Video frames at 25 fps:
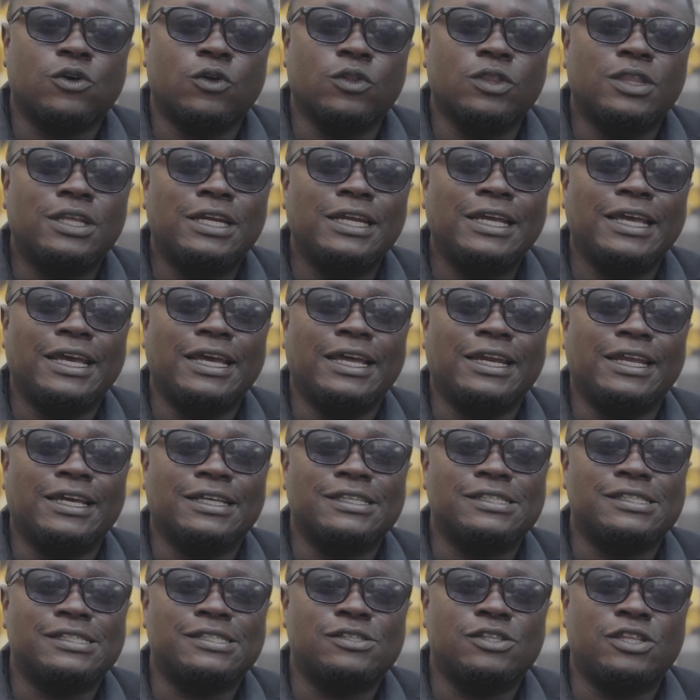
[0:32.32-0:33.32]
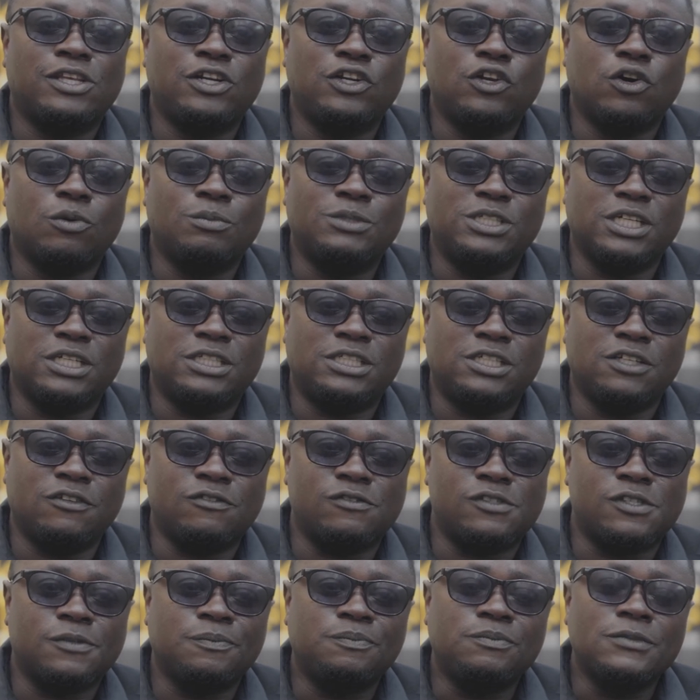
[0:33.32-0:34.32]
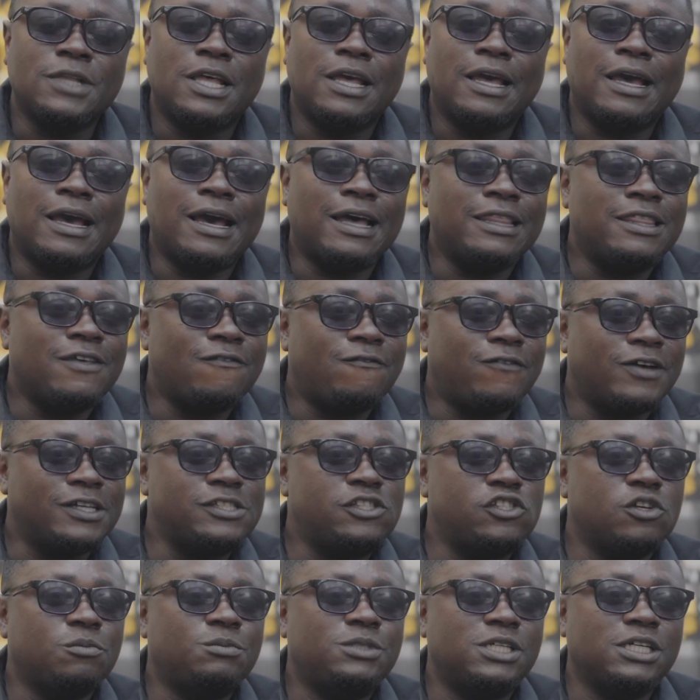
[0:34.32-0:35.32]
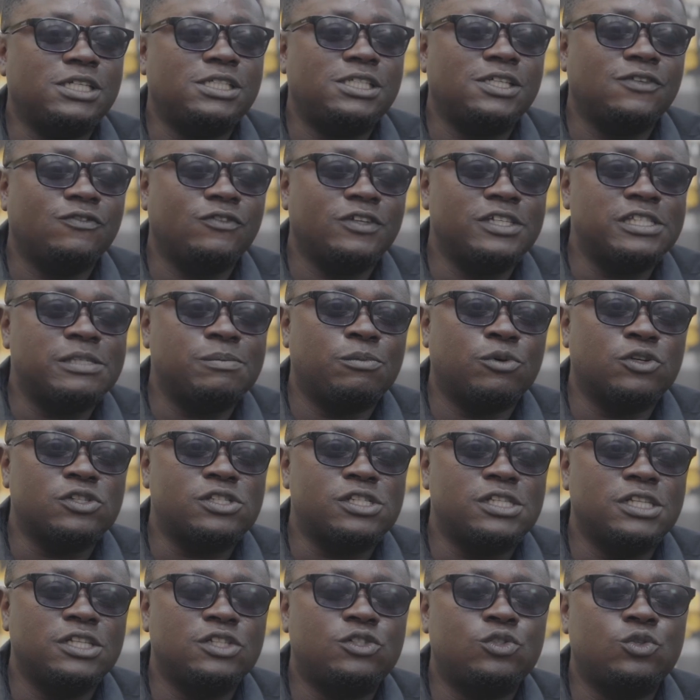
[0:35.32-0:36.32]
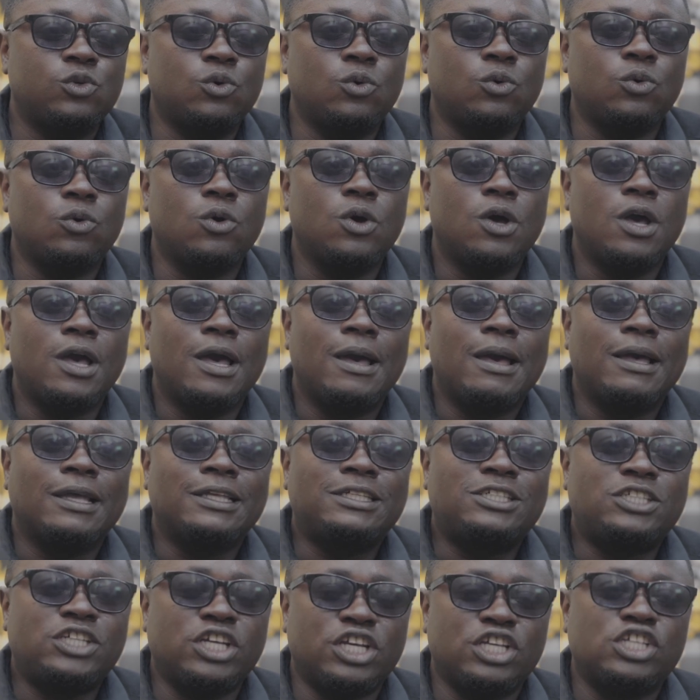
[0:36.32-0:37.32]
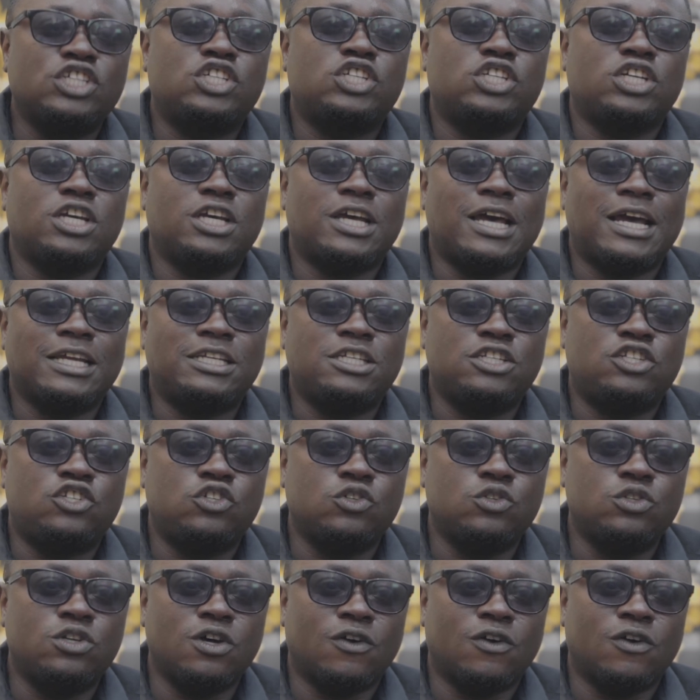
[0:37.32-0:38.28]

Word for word: on three areas, three objectives. Uh, the first objective is mostly to change attitude